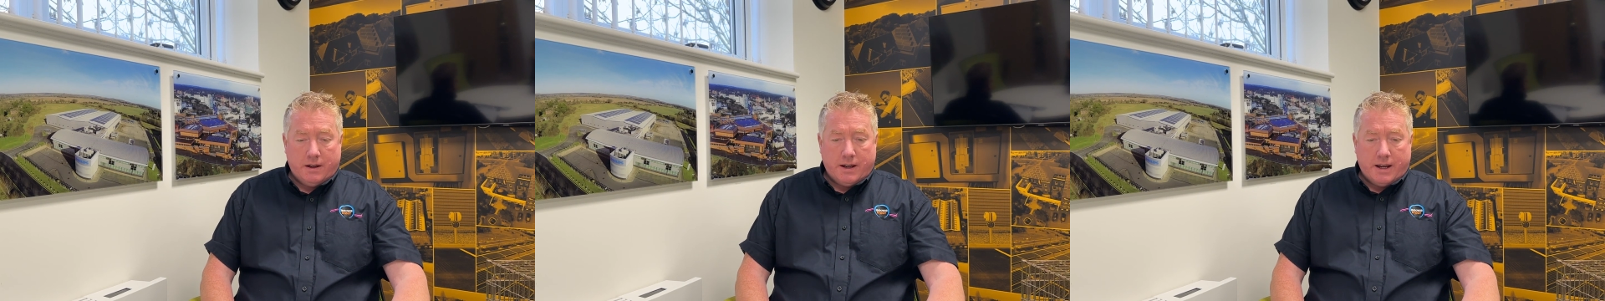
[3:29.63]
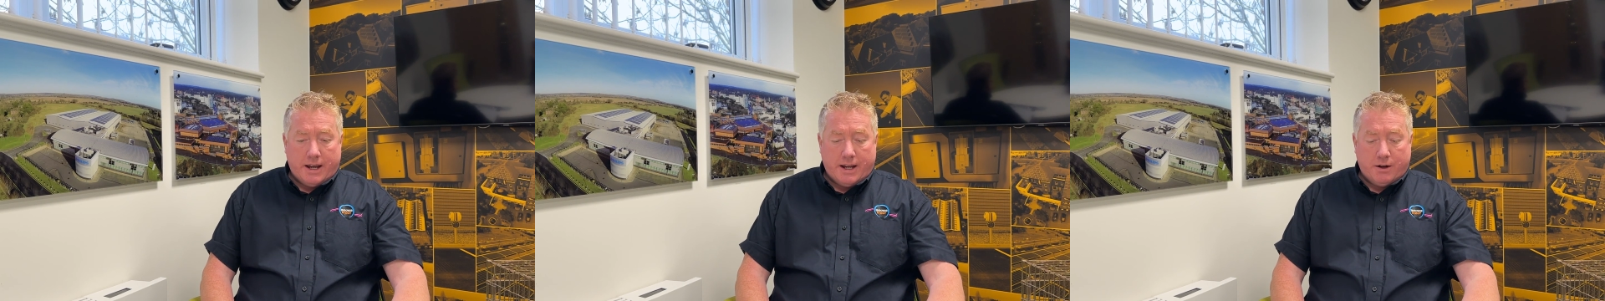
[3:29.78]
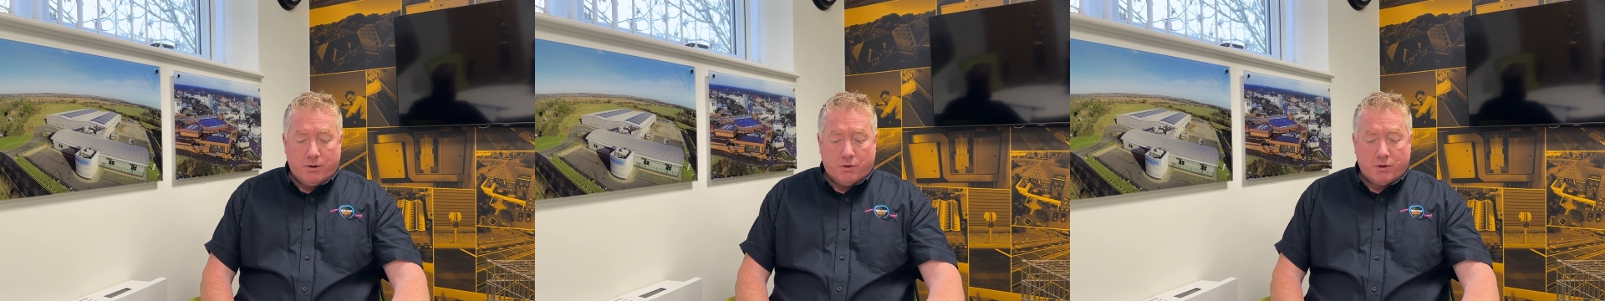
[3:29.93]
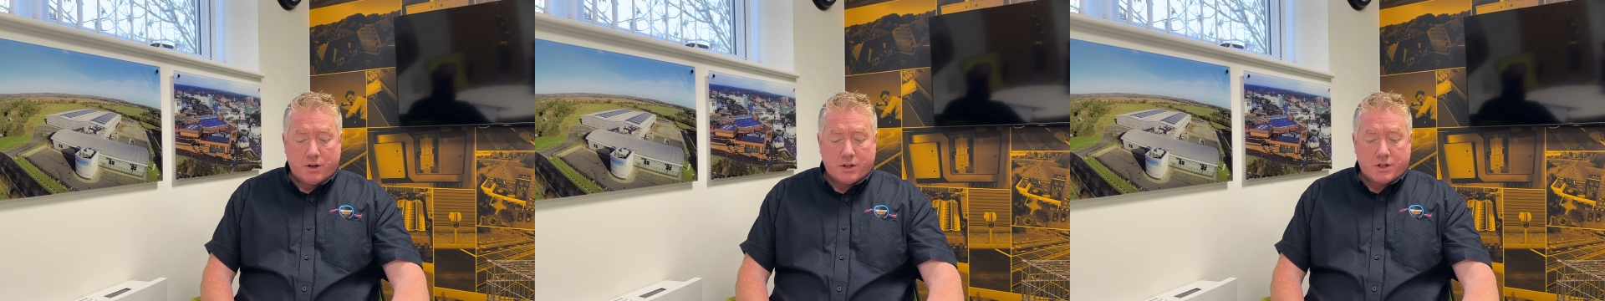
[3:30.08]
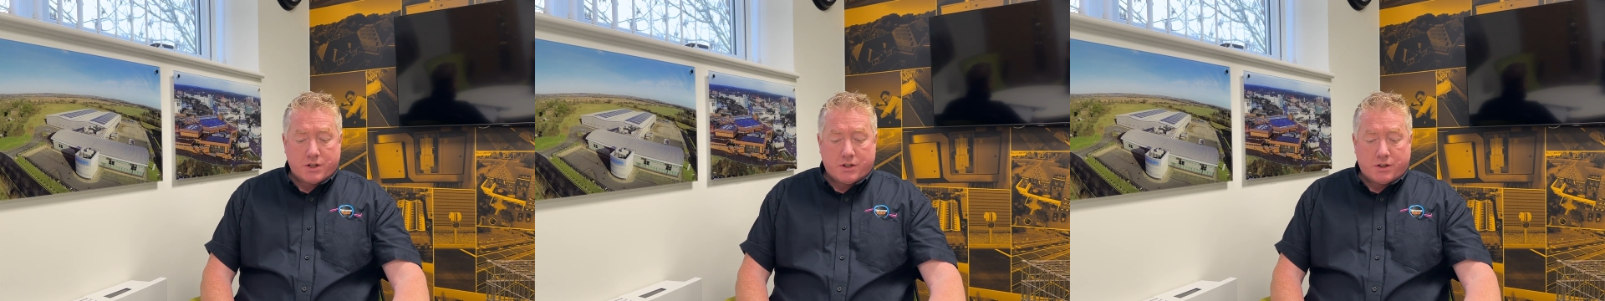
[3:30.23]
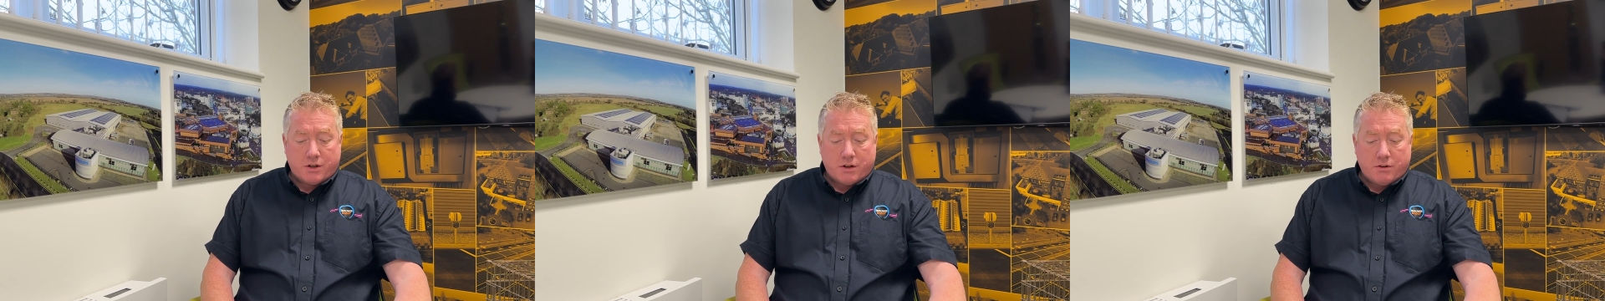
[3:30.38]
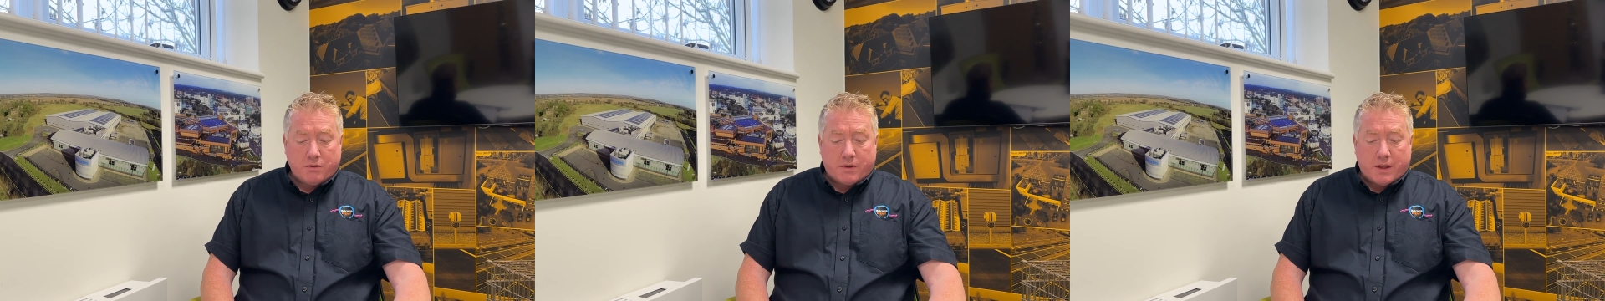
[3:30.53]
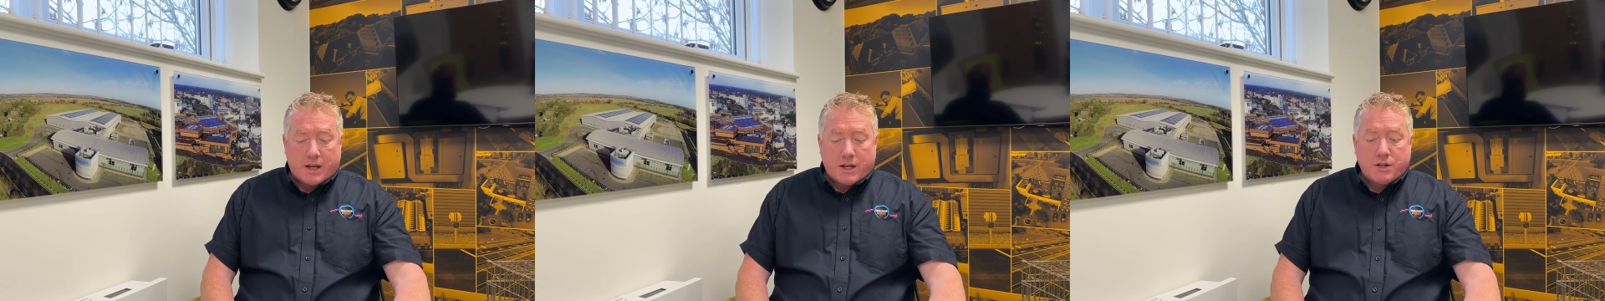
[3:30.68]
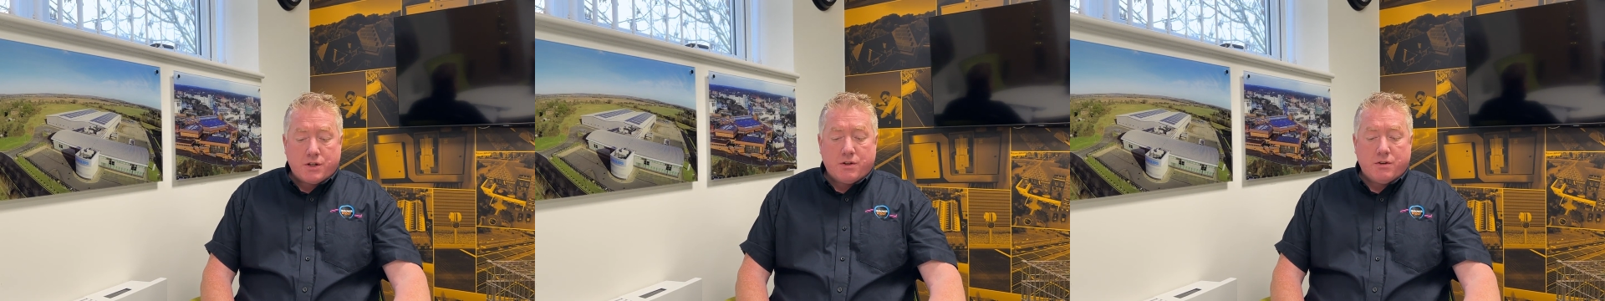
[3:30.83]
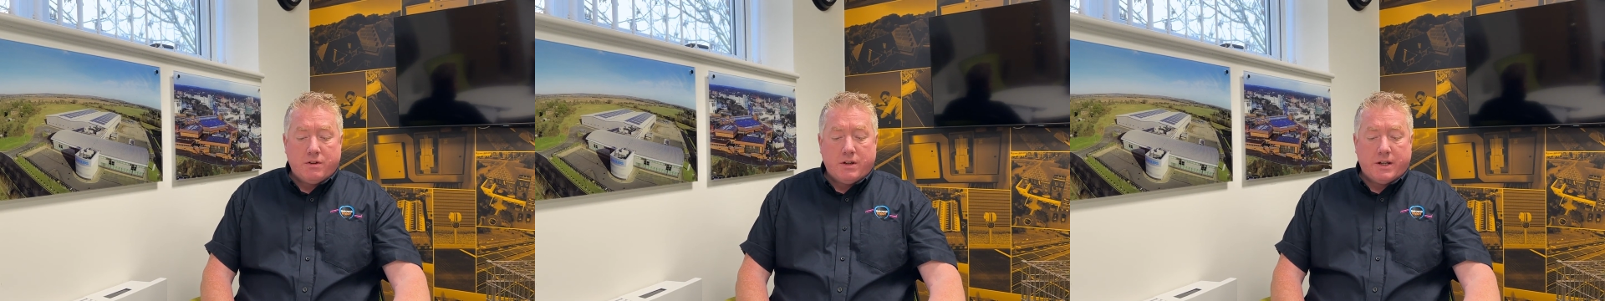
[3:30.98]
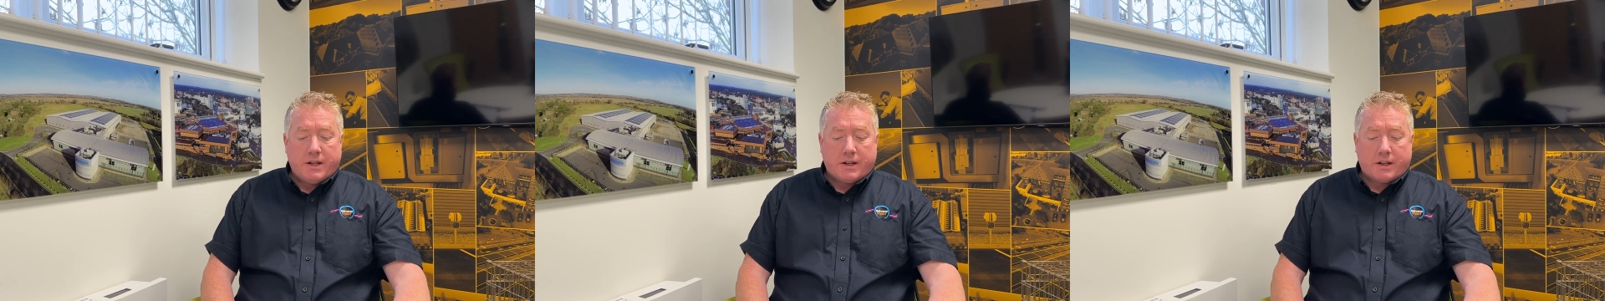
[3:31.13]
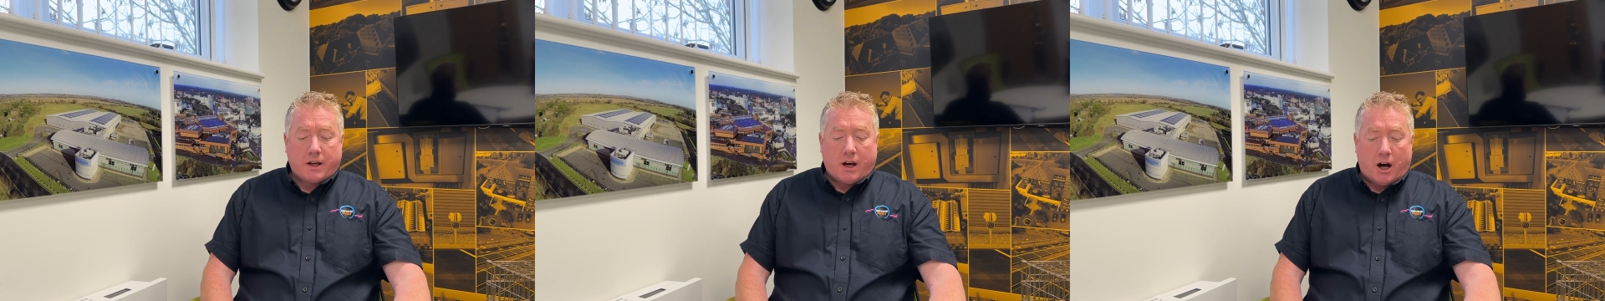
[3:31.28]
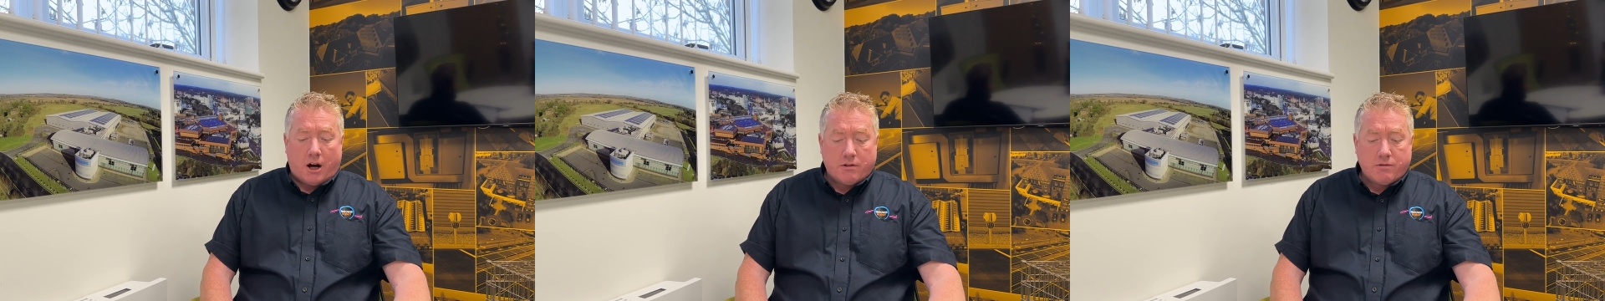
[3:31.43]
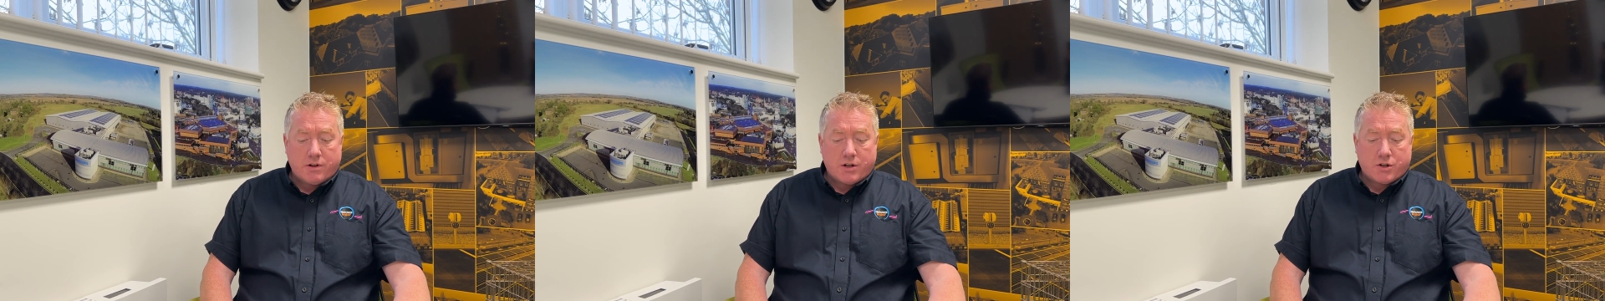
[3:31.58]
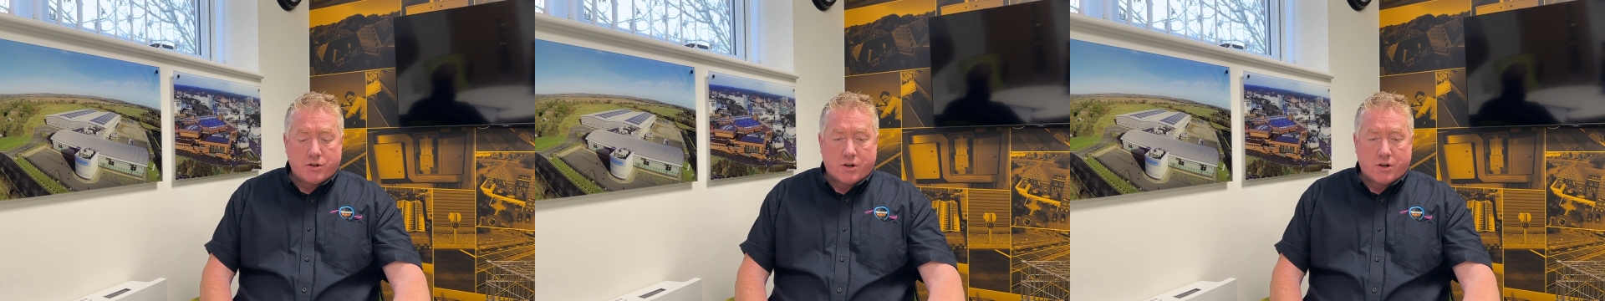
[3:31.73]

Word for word: In order to do this, you need a current